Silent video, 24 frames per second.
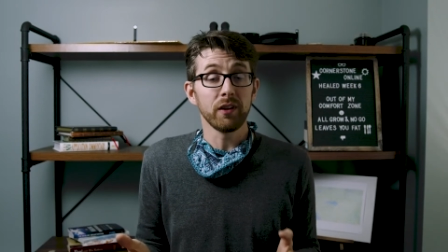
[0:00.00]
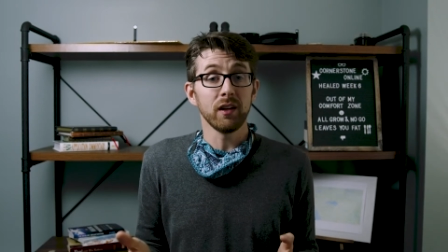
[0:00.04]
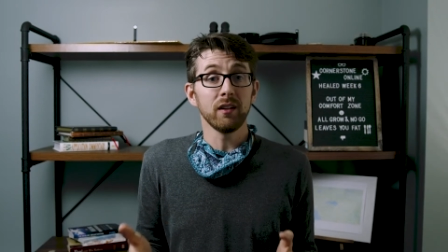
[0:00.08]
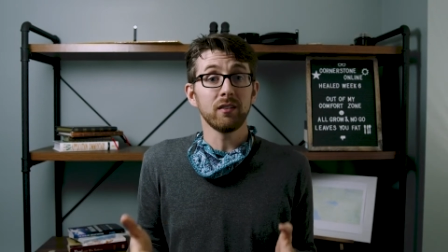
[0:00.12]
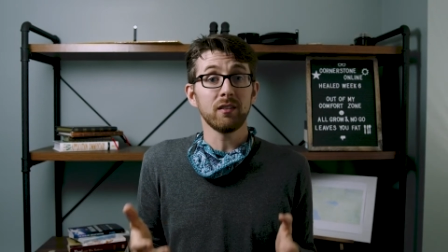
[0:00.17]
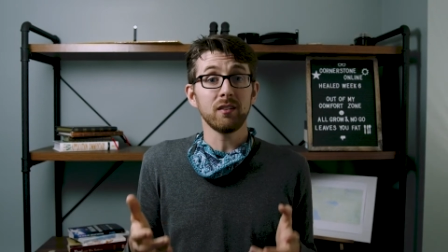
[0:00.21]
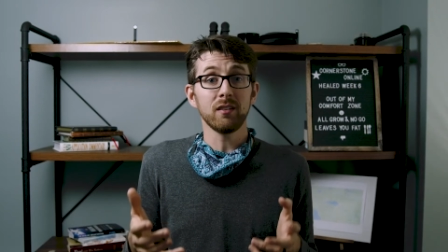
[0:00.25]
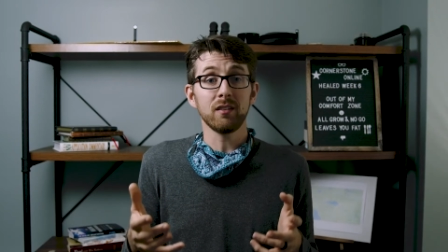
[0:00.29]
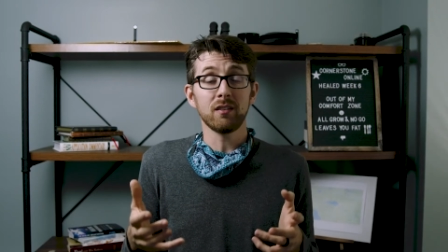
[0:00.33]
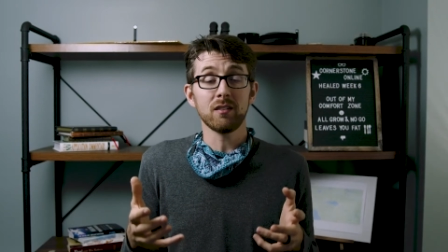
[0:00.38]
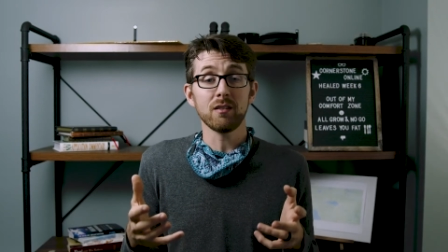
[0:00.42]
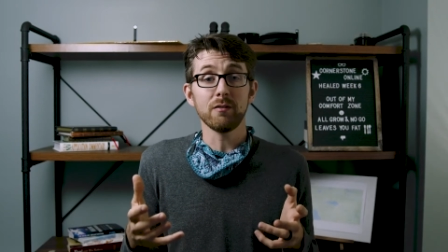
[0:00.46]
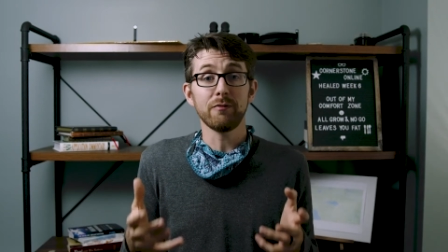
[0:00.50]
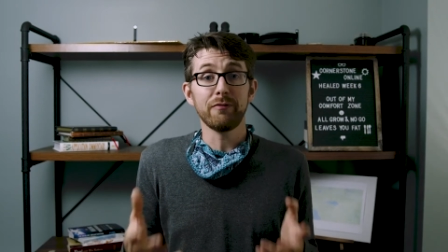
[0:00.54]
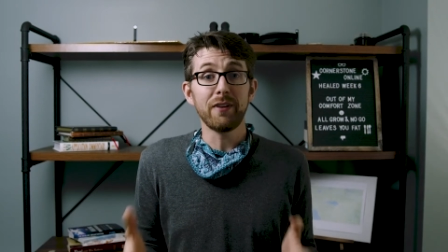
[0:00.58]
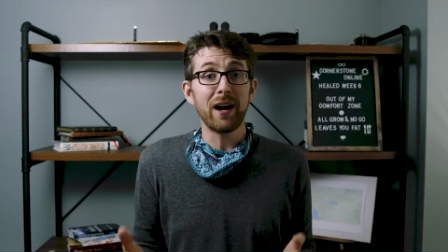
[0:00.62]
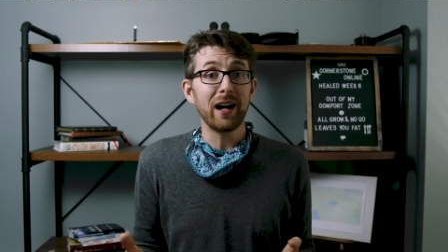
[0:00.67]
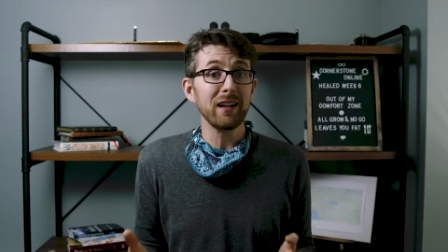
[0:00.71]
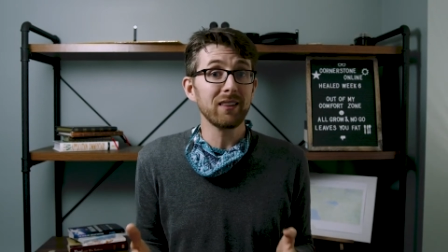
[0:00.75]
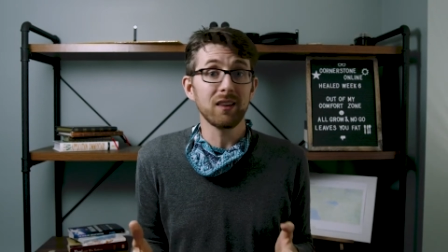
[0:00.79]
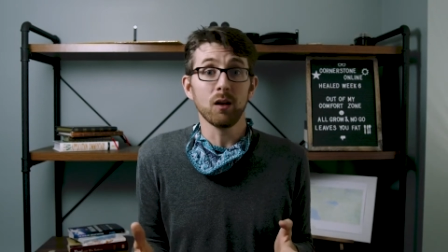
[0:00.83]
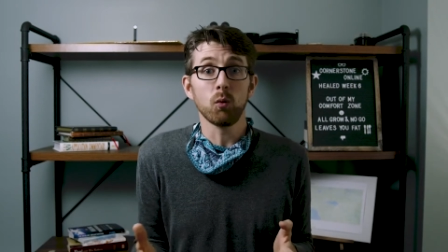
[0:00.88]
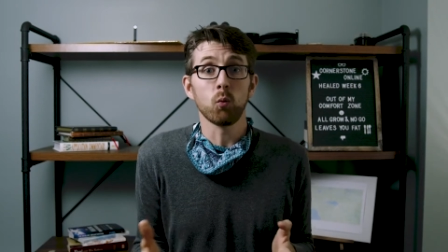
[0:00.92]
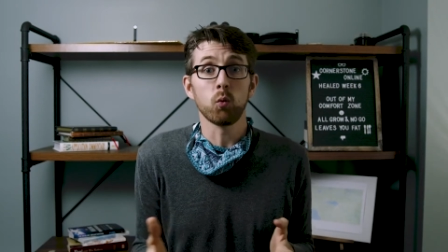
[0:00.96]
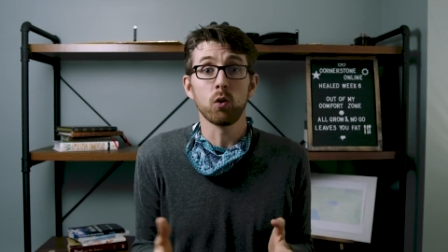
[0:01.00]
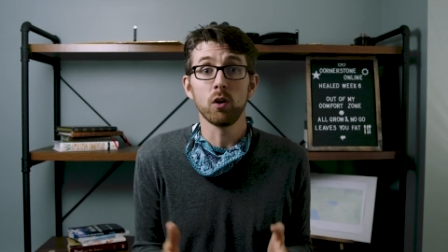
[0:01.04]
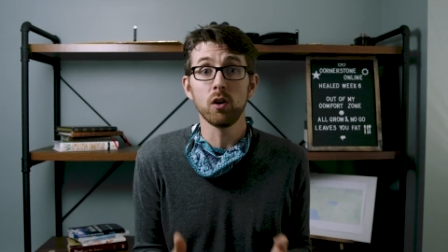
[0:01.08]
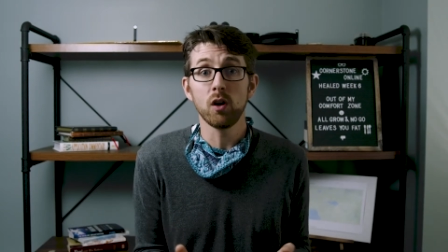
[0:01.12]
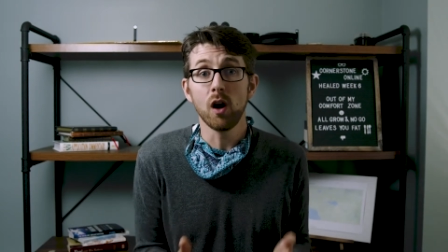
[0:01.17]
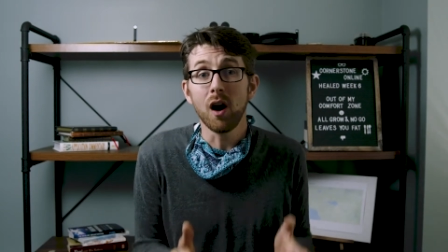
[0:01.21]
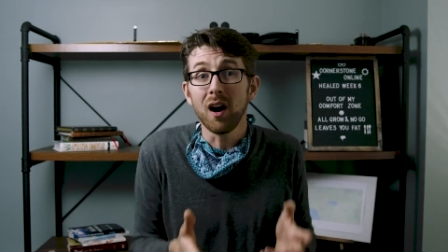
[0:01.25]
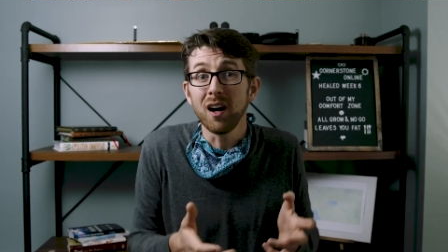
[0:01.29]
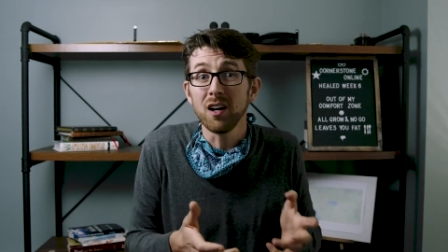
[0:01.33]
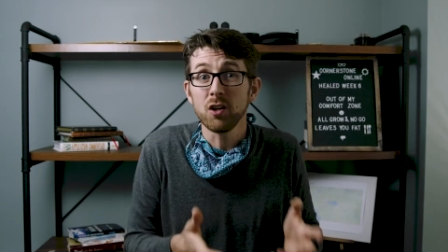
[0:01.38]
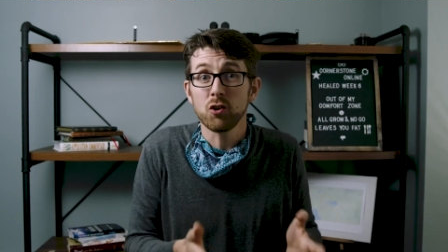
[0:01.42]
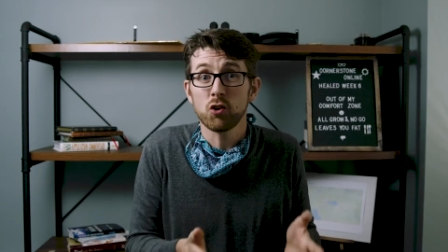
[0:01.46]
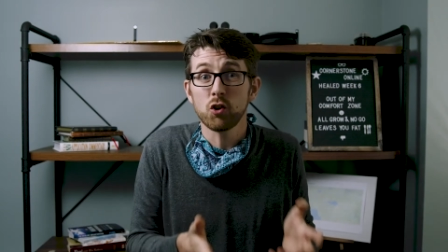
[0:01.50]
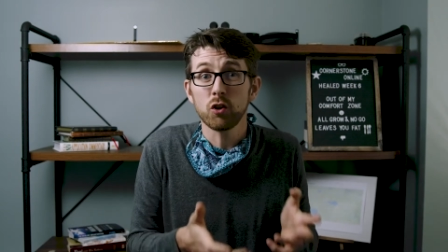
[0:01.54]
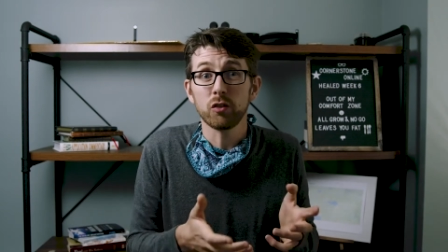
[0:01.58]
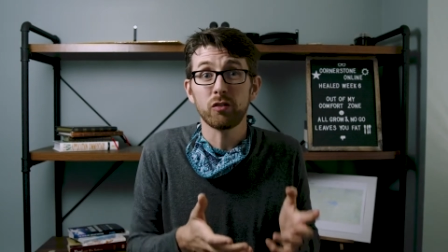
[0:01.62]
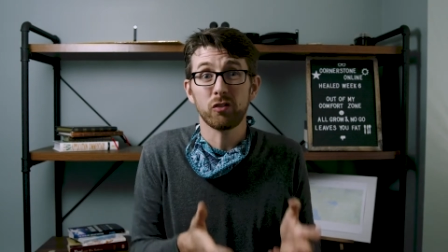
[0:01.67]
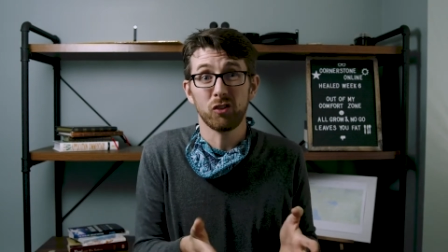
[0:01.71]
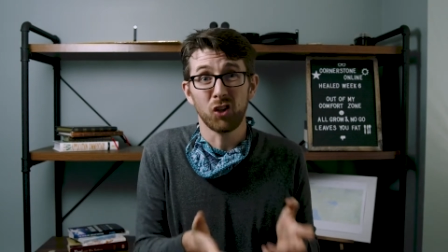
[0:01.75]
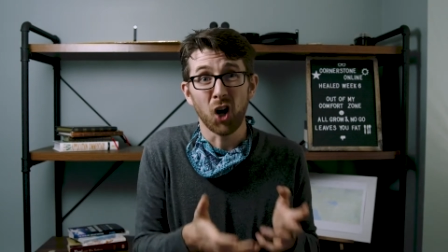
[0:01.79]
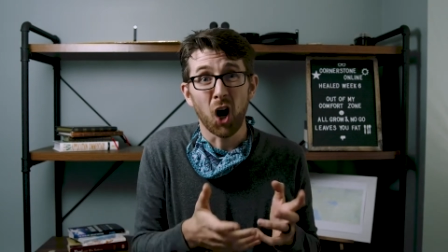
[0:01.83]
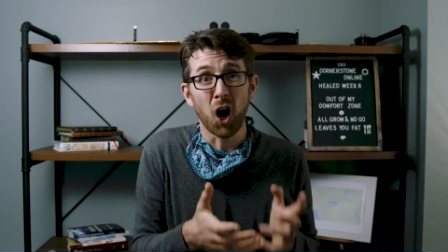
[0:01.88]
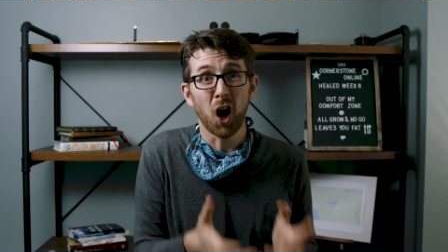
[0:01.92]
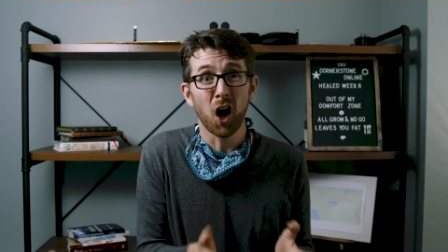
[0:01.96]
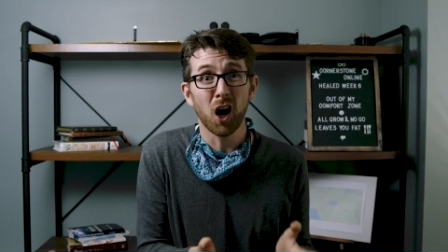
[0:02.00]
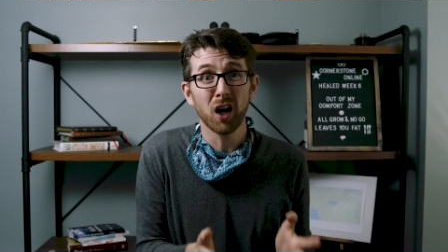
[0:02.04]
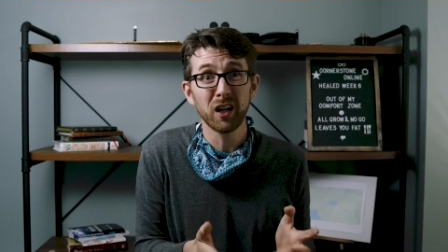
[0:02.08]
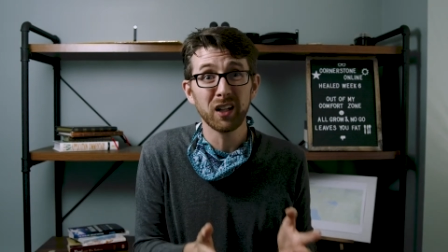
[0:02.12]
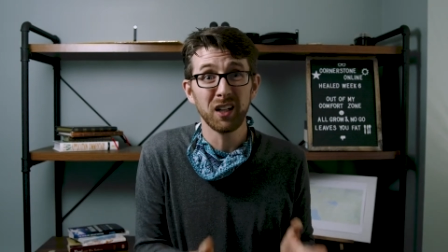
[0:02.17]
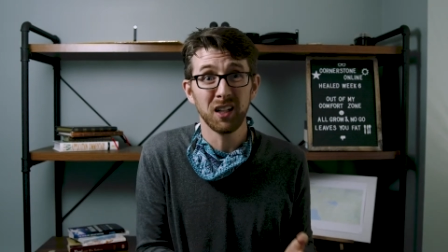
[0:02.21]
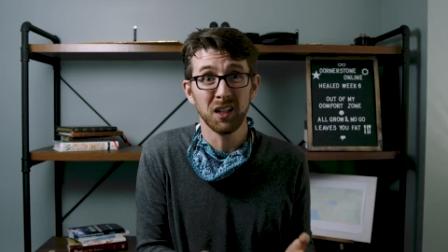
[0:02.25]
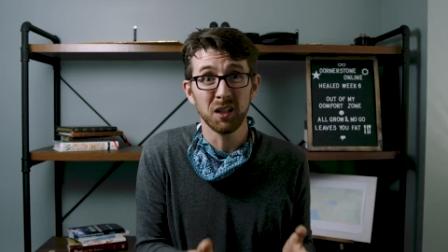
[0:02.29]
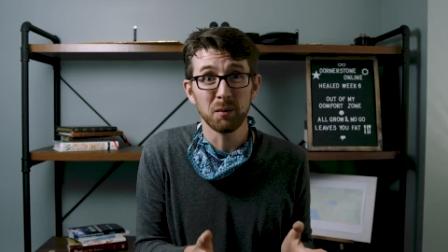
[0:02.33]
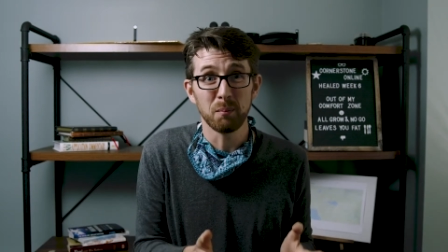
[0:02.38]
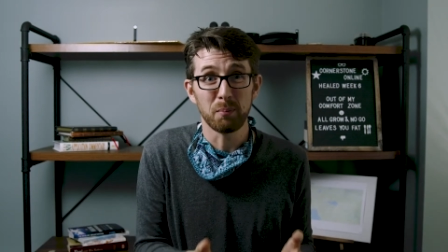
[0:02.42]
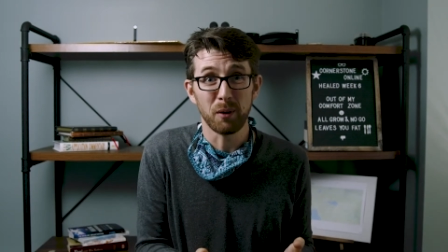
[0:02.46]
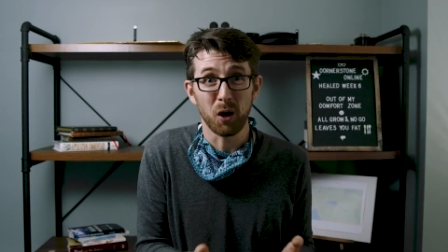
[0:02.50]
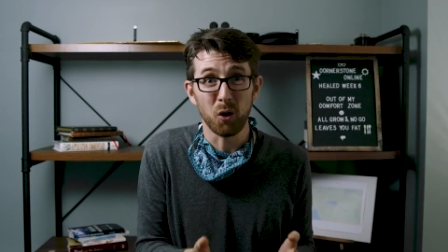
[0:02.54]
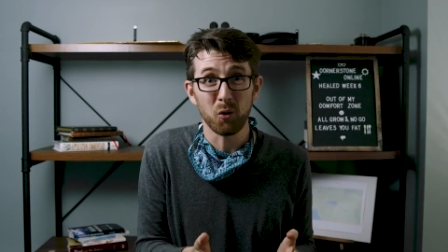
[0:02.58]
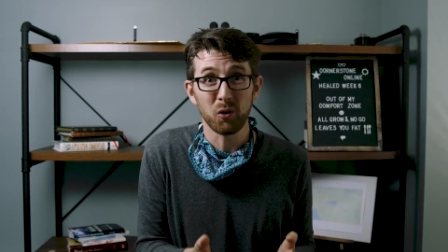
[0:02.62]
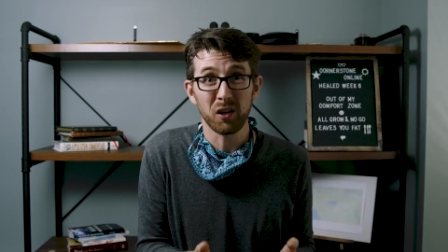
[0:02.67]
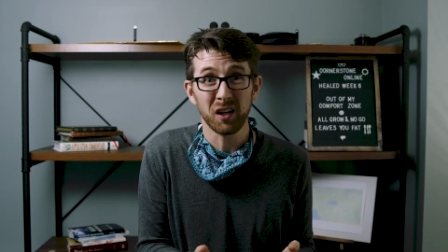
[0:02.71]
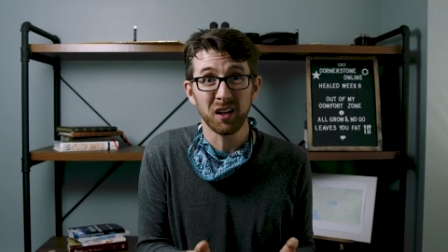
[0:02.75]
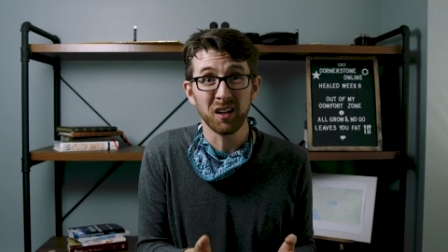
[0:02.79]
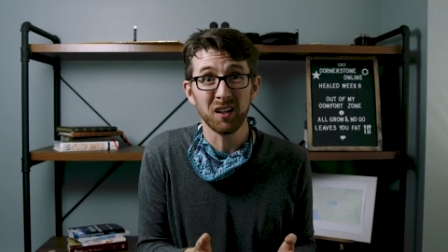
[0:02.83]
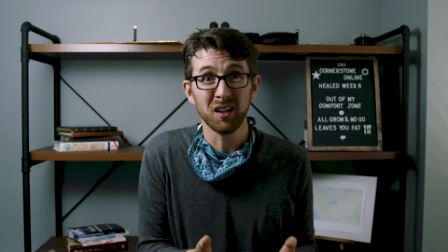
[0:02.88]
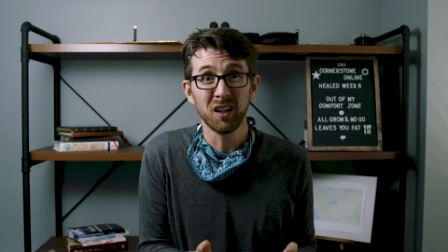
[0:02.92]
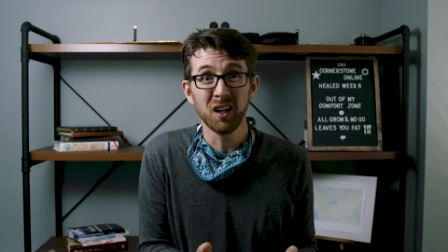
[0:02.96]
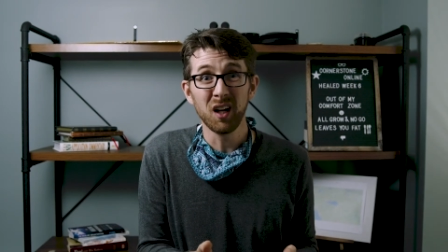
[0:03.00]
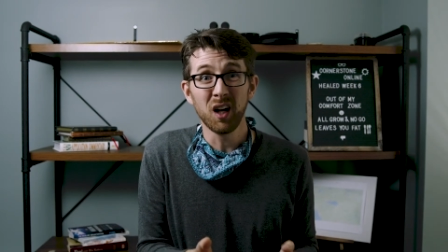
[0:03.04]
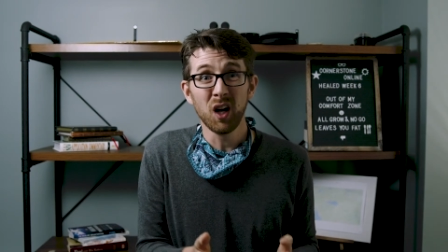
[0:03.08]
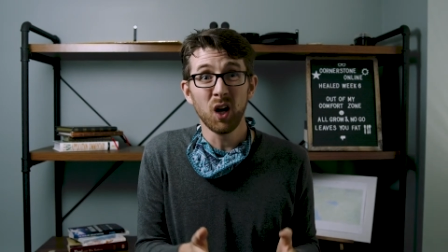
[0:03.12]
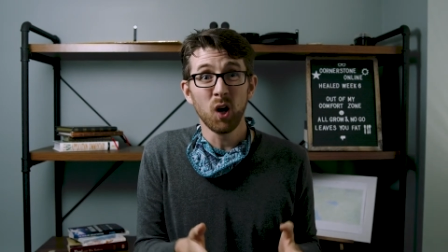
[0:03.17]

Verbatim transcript: this is the fact that we're not just talking about it,